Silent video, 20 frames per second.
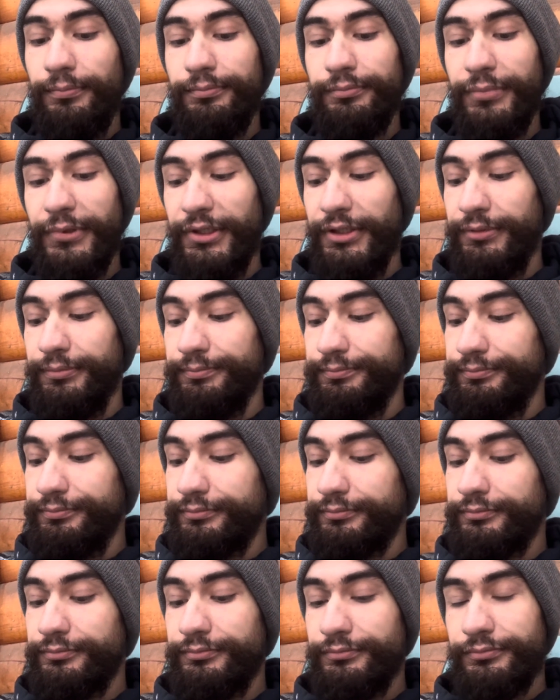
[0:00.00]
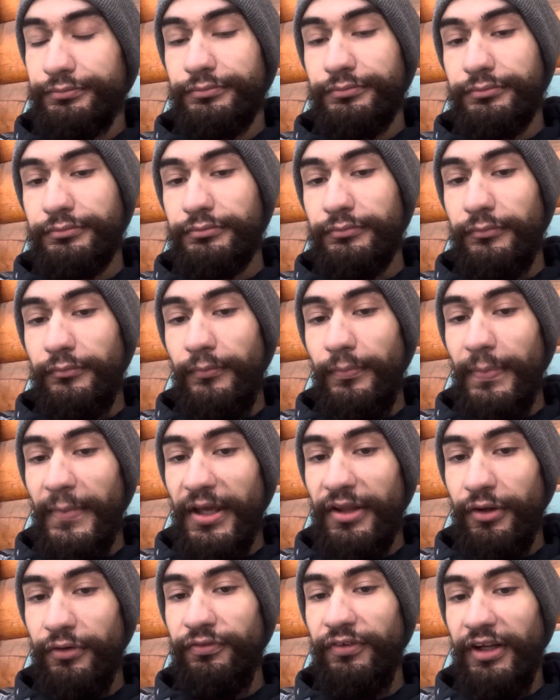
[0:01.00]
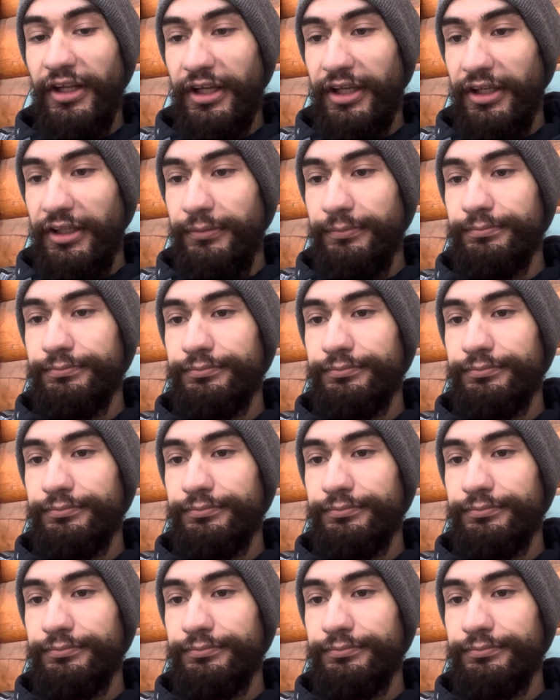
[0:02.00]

but they're finicky.